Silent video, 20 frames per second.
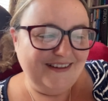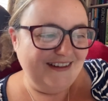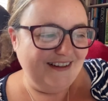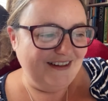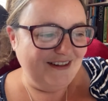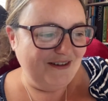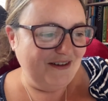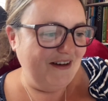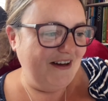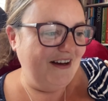and
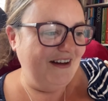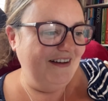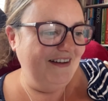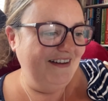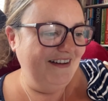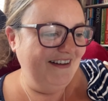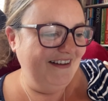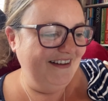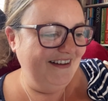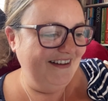not
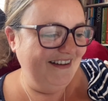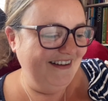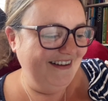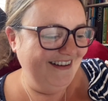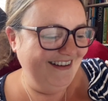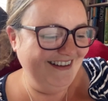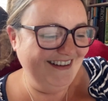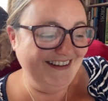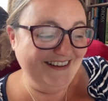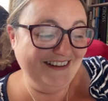
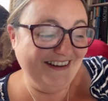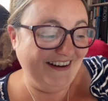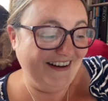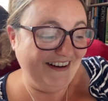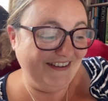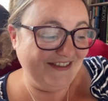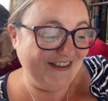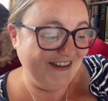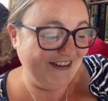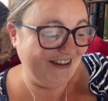
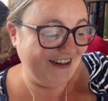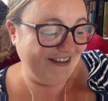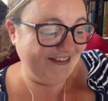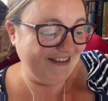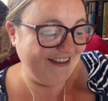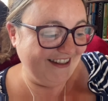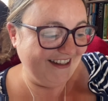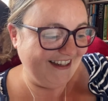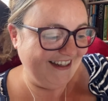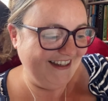have to look
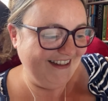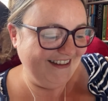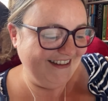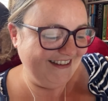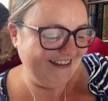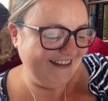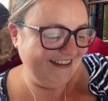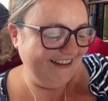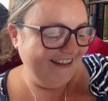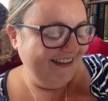after the
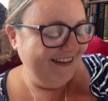kids.